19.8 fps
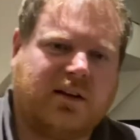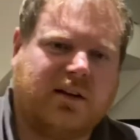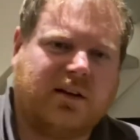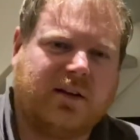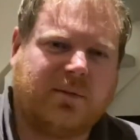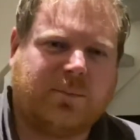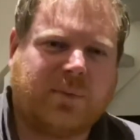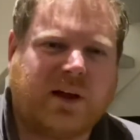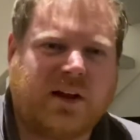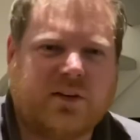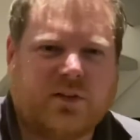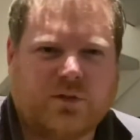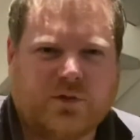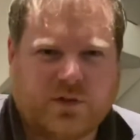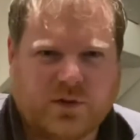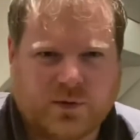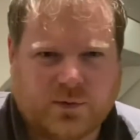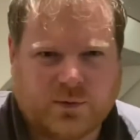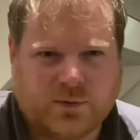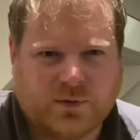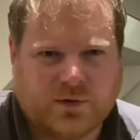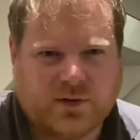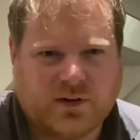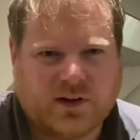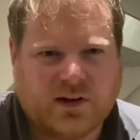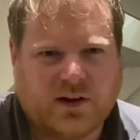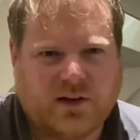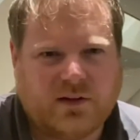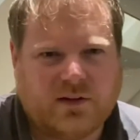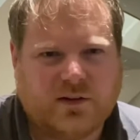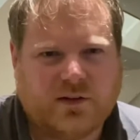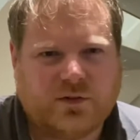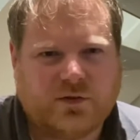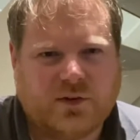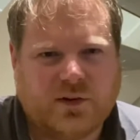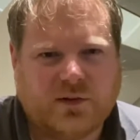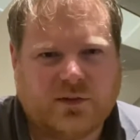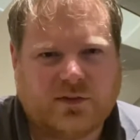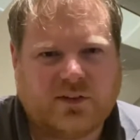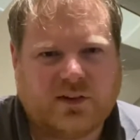packed full the car
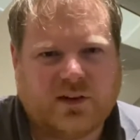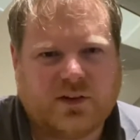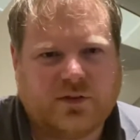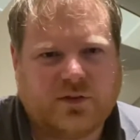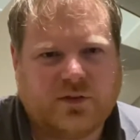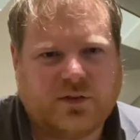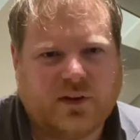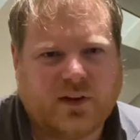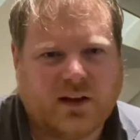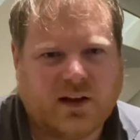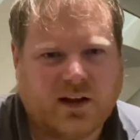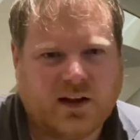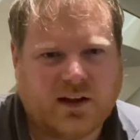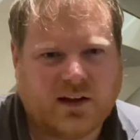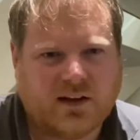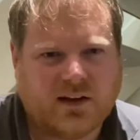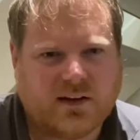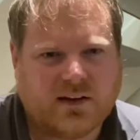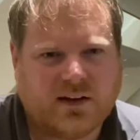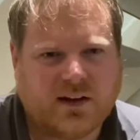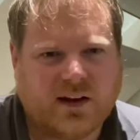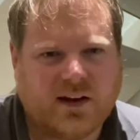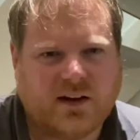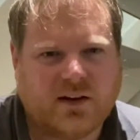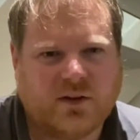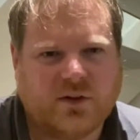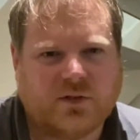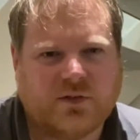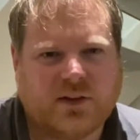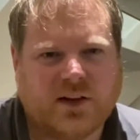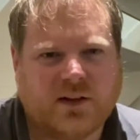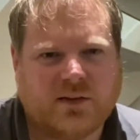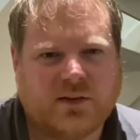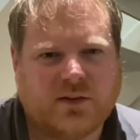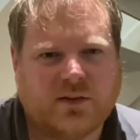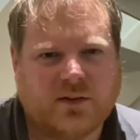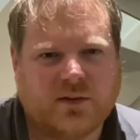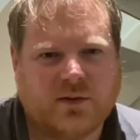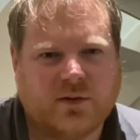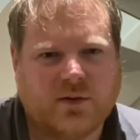full of stuff and headed off down
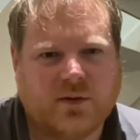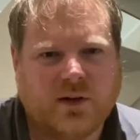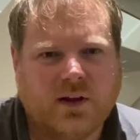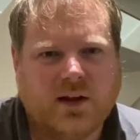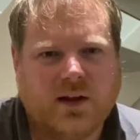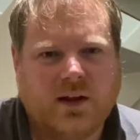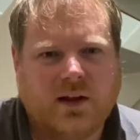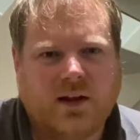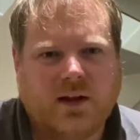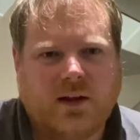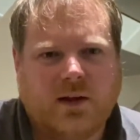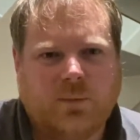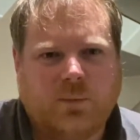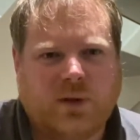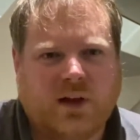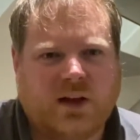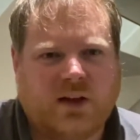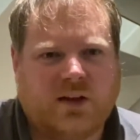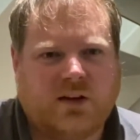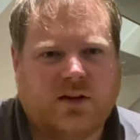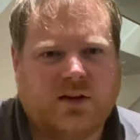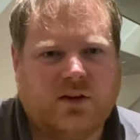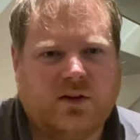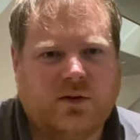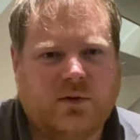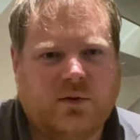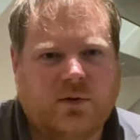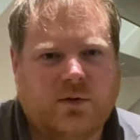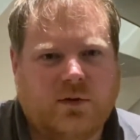to B&Q,